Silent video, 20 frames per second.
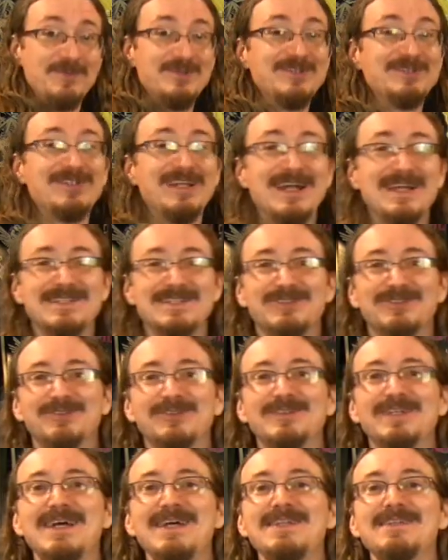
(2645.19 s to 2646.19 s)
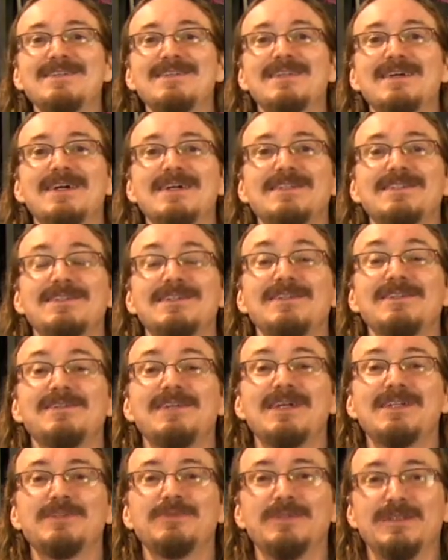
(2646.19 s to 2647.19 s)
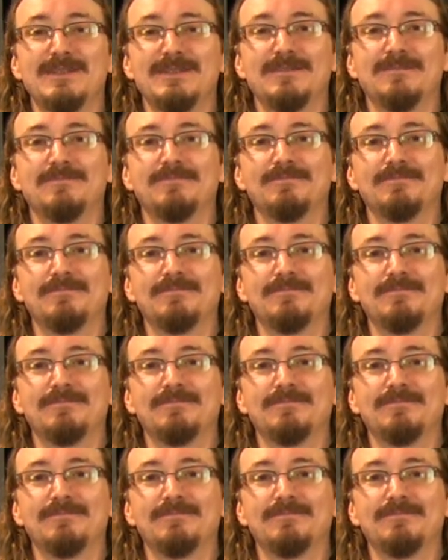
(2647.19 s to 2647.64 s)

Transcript: you guys enjoyed that, and uh, see you next week.